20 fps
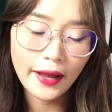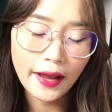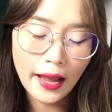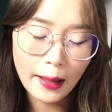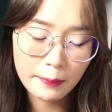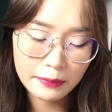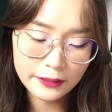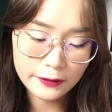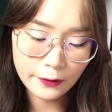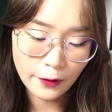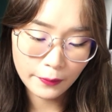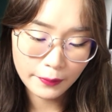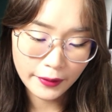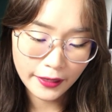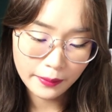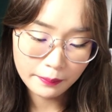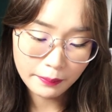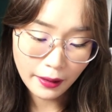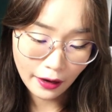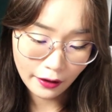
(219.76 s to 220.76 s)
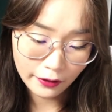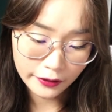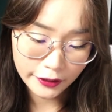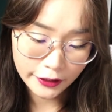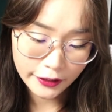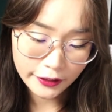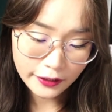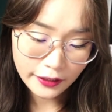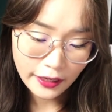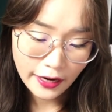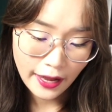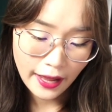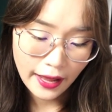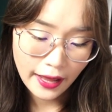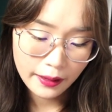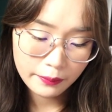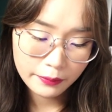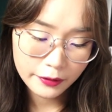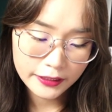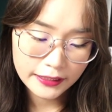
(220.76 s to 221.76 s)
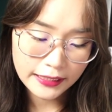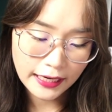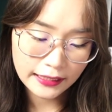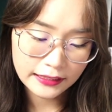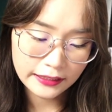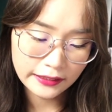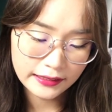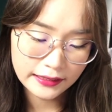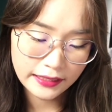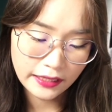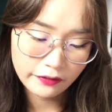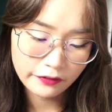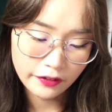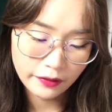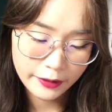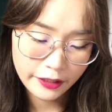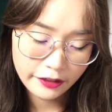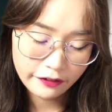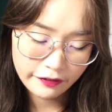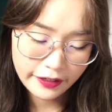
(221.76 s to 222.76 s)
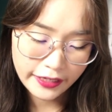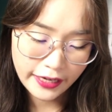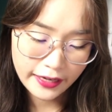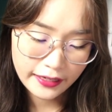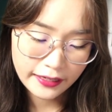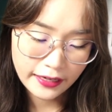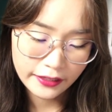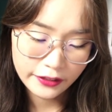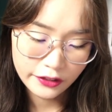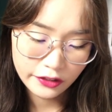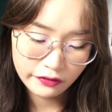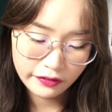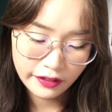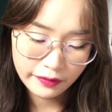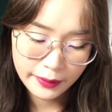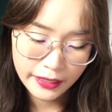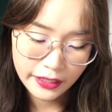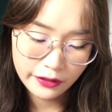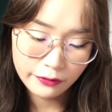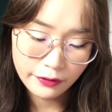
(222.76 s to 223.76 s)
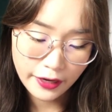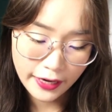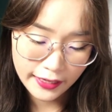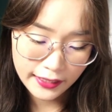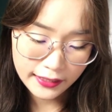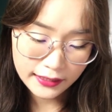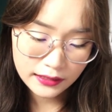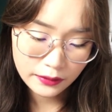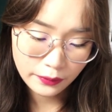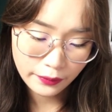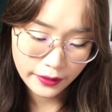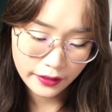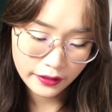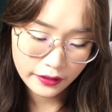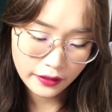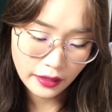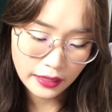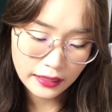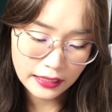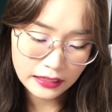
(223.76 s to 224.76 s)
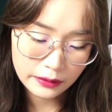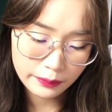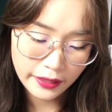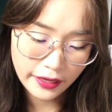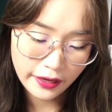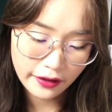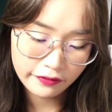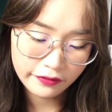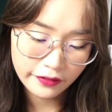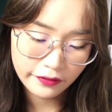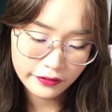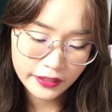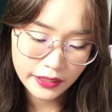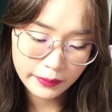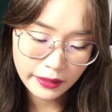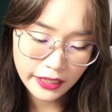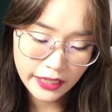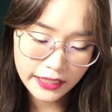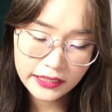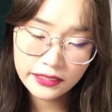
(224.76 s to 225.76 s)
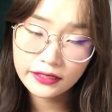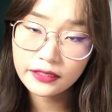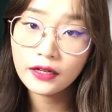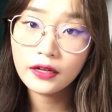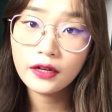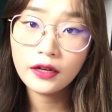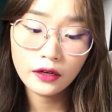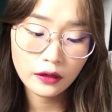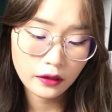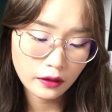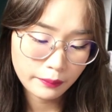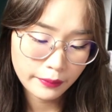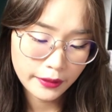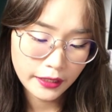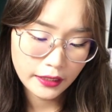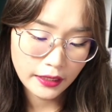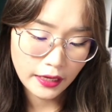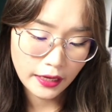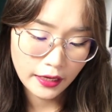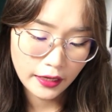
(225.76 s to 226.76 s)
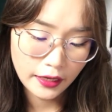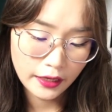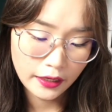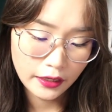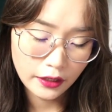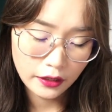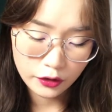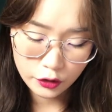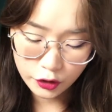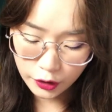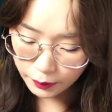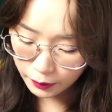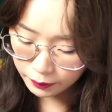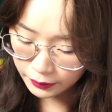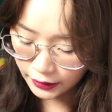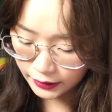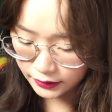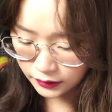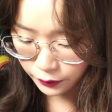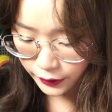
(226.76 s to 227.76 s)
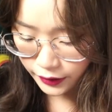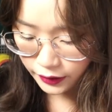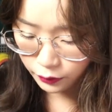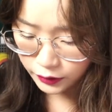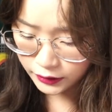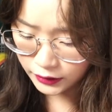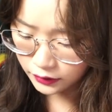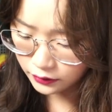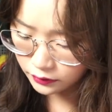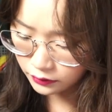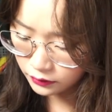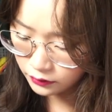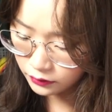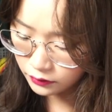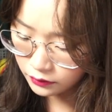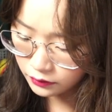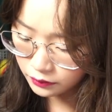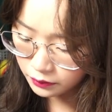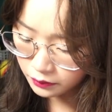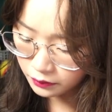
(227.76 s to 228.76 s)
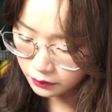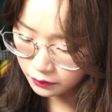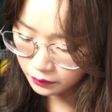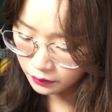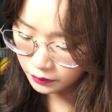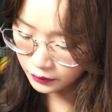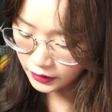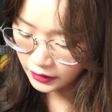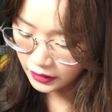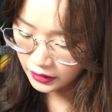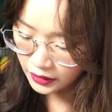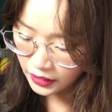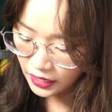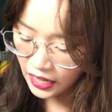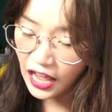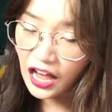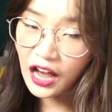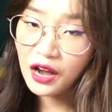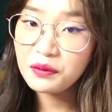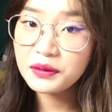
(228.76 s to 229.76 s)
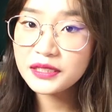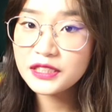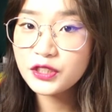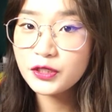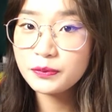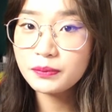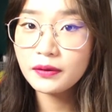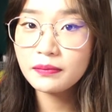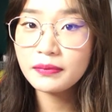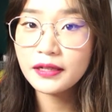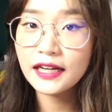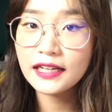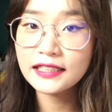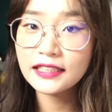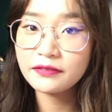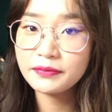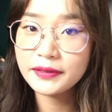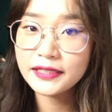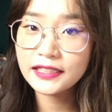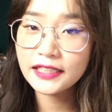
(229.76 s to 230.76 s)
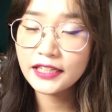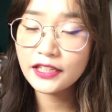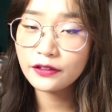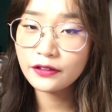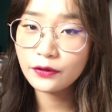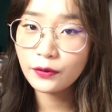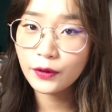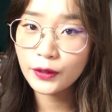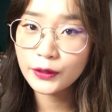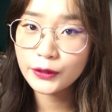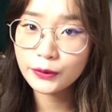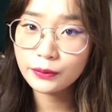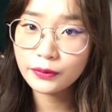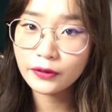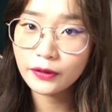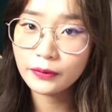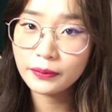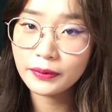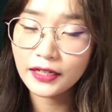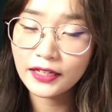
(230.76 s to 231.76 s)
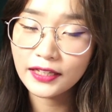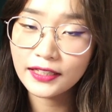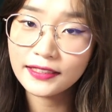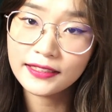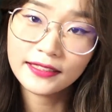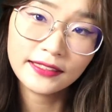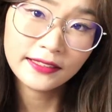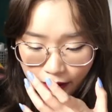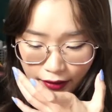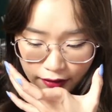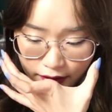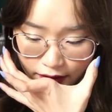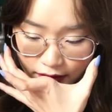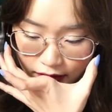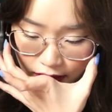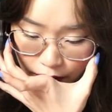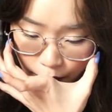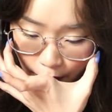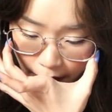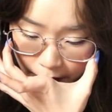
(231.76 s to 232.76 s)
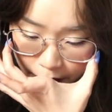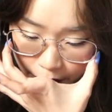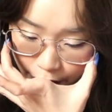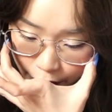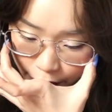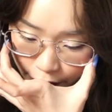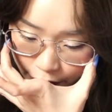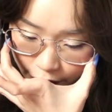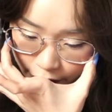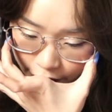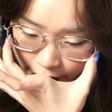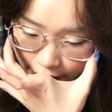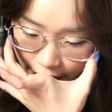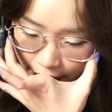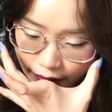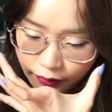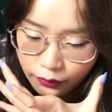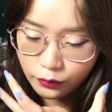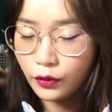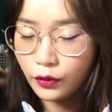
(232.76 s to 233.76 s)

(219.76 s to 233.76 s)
absorbing powder, and protects your skin from UVA and UVB rays with SPF 50+, PA triple plus. Wait, was it? Oh, it's triple plus, I've been saying quadruple plus. And it's sweat-proof and